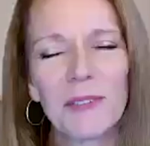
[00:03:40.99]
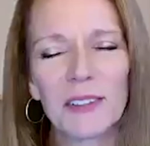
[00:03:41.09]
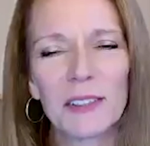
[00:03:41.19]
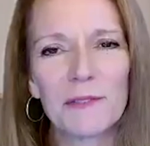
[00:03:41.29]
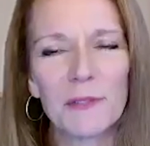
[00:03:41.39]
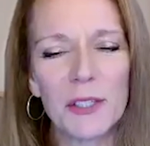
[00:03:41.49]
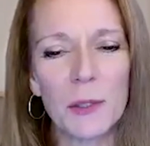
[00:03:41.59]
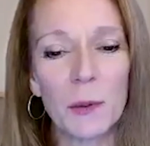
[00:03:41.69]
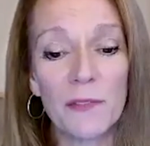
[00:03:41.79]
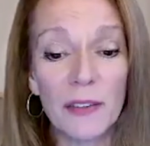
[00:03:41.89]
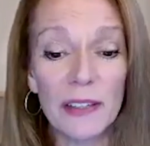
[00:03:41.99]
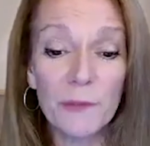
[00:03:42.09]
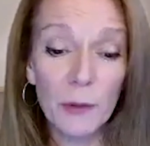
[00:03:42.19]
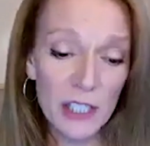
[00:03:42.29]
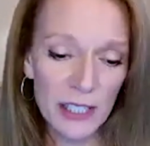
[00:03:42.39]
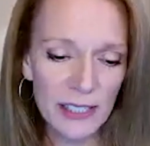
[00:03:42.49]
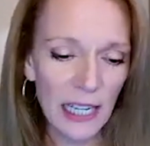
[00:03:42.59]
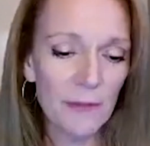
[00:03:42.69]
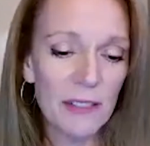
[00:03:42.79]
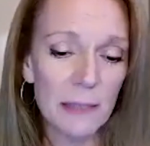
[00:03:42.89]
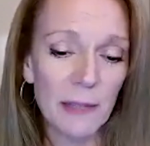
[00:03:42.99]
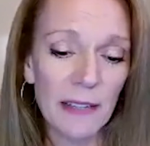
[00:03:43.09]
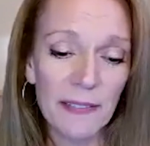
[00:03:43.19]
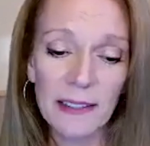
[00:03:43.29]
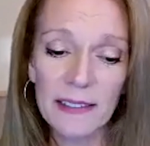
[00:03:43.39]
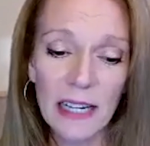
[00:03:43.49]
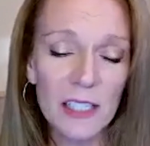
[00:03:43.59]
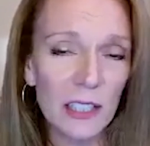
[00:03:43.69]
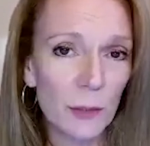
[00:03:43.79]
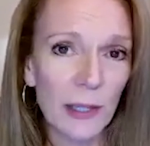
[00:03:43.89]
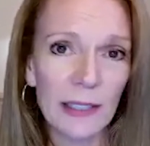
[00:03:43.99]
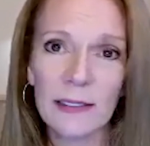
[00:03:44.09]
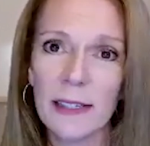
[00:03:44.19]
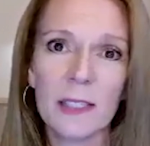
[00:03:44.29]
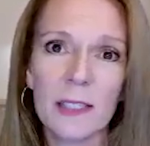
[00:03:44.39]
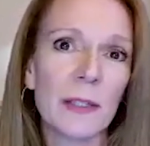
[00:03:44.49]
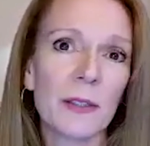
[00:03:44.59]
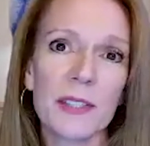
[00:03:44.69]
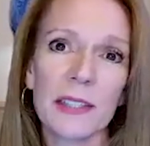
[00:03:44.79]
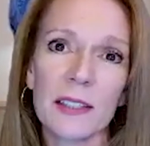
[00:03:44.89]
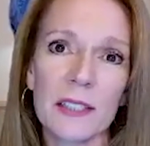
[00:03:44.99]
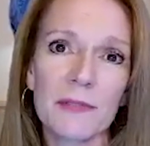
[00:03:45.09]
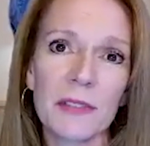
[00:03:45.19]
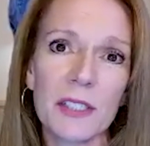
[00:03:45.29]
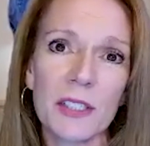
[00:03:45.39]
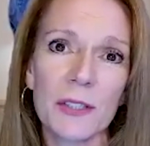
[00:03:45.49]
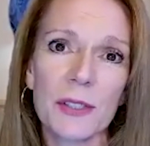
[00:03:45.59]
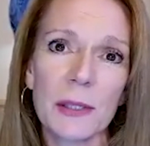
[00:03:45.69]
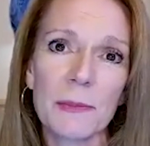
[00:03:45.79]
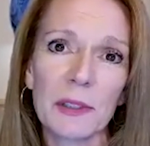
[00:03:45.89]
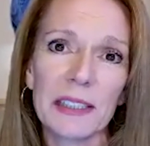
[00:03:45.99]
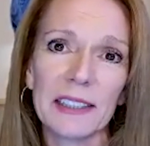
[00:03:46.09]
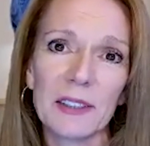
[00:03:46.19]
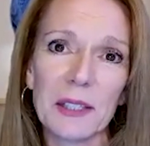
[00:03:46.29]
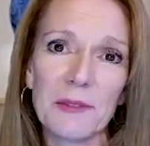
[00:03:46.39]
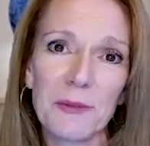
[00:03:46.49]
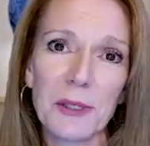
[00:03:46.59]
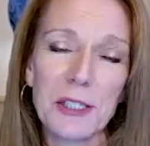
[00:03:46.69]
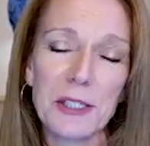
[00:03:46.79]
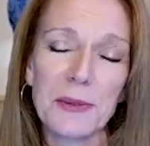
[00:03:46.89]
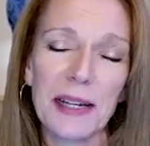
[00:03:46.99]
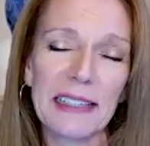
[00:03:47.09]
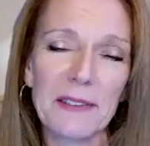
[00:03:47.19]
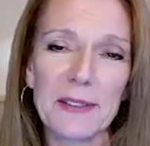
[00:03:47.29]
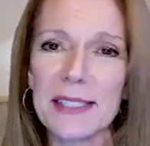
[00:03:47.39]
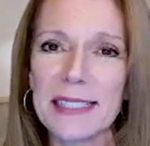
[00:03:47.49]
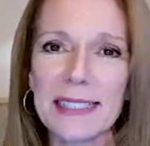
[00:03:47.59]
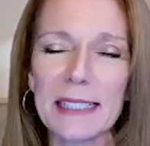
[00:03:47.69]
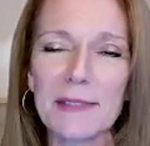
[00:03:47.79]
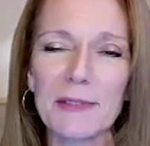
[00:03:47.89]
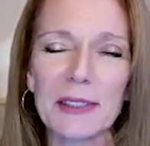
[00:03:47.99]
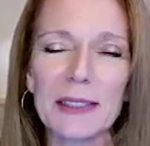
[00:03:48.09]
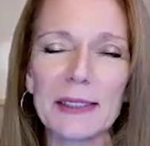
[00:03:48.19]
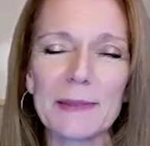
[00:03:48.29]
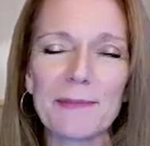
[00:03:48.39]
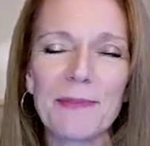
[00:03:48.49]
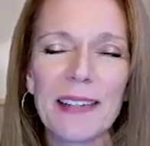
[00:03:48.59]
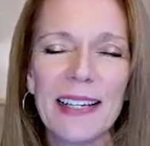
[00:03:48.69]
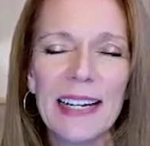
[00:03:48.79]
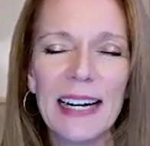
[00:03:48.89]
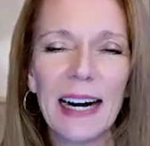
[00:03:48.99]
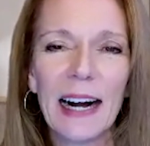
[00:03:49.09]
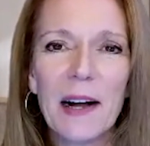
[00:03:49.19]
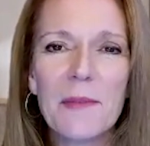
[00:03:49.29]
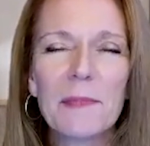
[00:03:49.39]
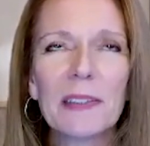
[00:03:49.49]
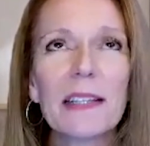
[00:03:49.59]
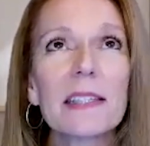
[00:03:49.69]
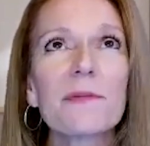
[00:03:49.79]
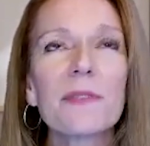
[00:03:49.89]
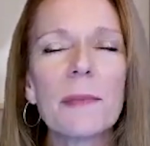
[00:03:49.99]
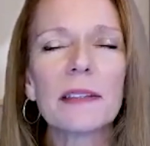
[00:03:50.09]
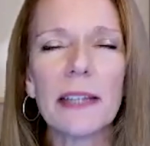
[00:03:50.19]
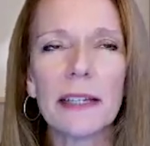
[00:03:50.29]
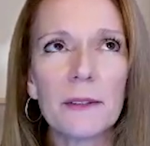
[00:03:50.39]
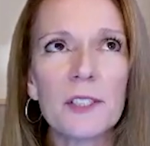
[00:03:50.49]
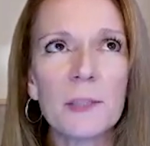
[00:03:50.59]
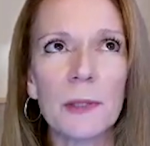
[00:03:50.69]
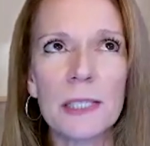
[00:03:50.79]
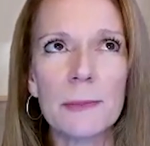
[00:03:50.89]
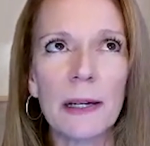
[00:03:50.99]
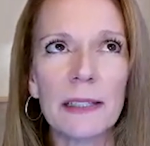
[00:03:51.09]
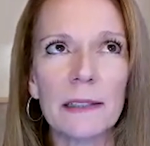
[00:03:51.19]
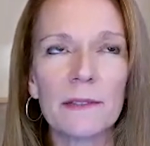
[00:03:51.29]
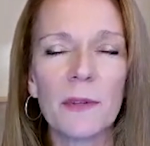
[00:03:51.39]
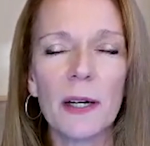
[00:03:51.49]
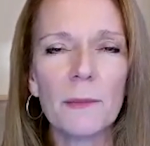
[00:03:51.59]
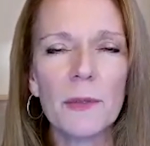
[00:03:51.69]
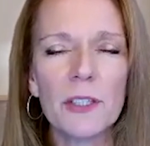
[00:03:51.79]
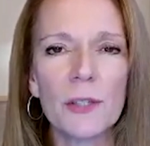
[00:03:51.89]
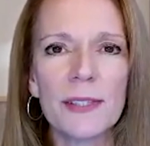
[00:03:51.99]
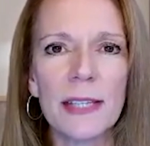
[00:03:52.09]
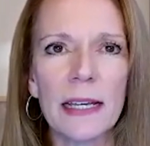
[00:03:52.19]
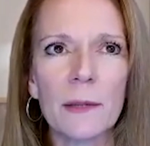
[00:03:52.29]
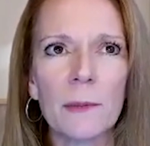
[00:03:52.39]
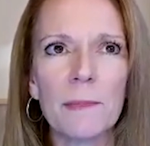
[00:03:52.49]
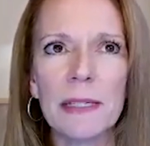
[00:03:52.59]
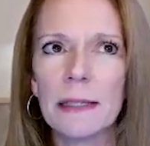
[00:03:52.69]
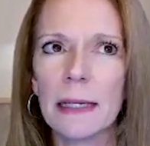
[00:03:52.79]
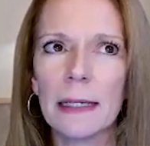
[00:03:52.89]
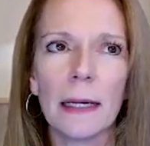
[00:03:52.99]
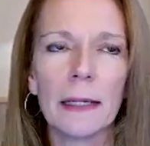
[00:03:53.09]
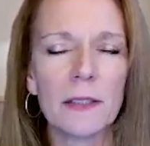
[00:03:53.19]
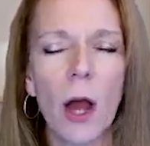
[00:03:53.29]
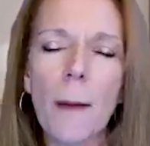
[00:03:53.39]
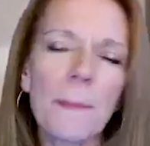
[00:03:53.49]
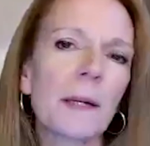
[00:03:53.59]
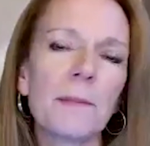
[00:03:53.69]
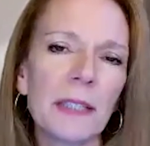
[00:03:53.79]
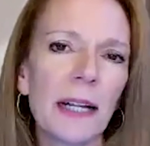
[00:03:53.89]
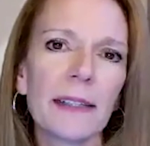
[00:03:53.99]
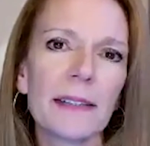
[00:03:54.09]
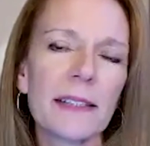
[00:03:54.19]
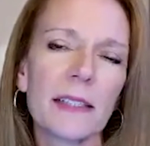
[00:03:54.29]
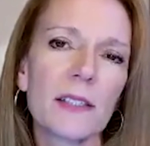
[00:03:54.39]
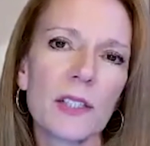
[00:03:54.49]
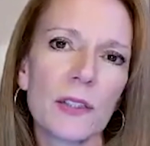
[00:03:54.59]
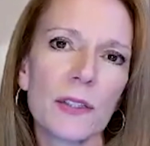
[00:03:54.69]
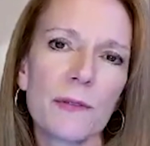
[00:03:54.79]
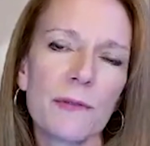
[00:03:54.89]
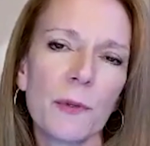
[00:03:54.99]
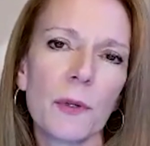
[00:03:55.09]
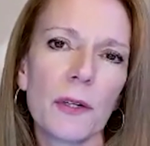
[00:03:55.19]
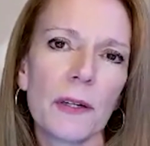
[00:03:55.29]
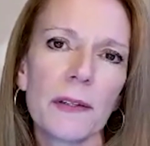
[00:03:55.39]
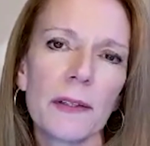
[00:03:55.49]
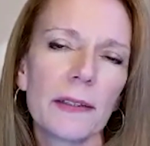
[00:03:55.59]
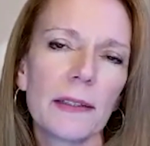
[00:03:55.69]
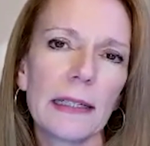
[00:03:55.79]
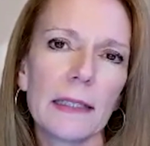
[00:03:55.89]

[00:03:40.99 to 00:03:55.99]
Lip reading: Yeah, we're looking forward to it. We're very fortunate to have some, I think, nationally recognized speakers at the conference too. So I'm really looking forward to another successful year. Melissa, from a lender's perspective, what would you say would be a top compliance concern for